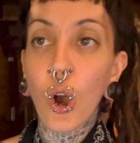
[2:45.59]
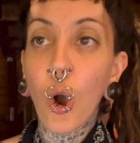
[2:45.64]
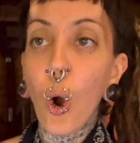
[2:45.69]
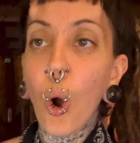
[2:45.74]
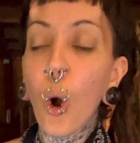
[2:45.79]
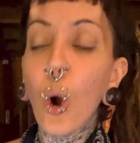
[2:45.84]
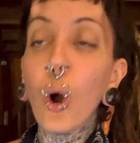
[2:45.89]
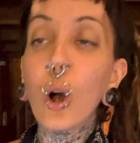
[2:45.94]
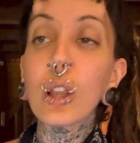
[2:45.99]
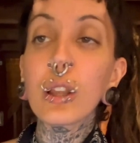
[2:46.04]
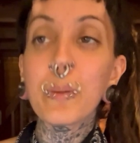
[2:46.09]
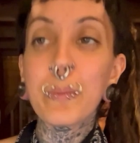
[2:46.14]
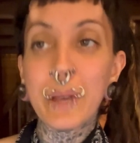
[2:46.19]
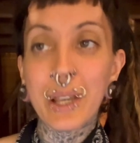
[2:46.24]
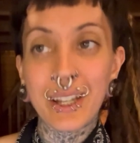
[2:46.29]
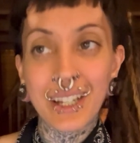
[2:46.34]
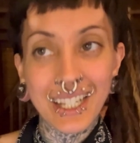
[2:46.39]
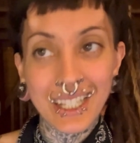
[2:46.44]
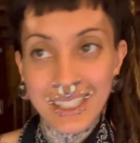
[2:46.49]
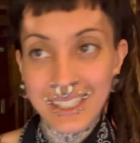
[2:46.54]
all
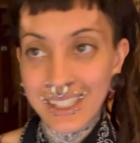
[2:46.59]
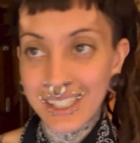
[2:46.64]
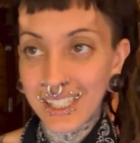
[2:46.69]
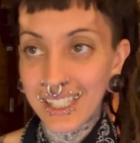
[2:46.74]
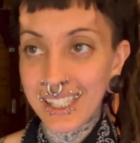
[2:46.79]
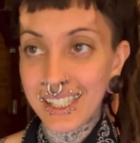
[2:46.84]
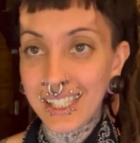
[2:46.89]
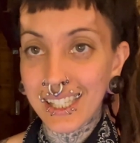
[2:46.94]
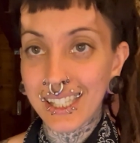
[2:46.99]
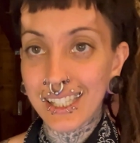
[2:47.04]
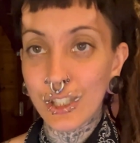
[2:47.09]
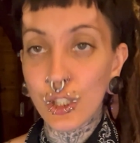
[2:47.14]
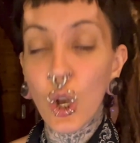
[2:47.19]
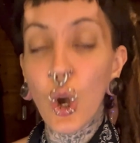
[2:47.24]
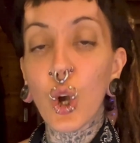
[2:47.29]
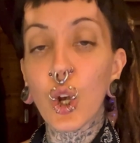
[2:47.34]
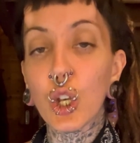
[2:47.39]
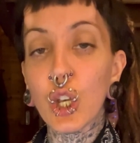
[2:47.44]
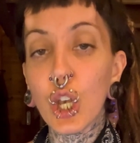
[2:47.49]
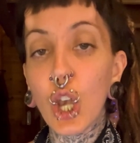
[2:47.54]
American citizens
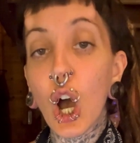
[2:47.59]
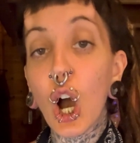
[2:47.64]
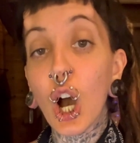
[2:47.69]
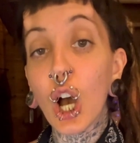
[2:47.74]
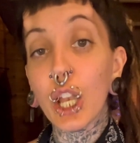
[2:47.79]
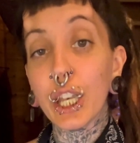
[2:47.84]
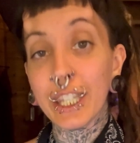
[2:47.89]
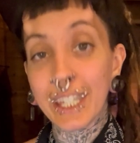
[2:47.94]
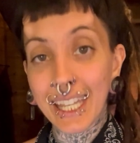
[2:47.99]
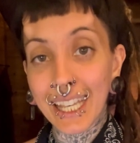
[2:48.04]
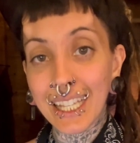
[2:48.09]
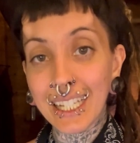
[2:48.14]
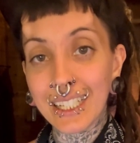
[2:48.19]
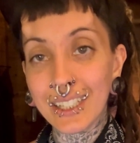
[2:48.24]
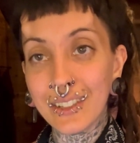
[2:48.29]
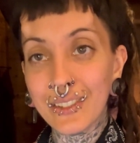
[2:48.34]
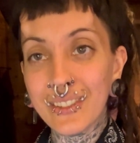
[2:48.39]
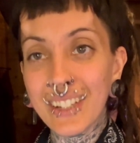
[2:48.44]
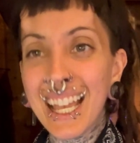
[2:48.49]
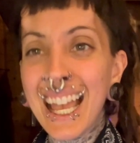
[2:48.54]
are non
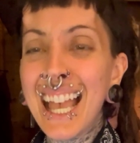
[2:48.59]
native.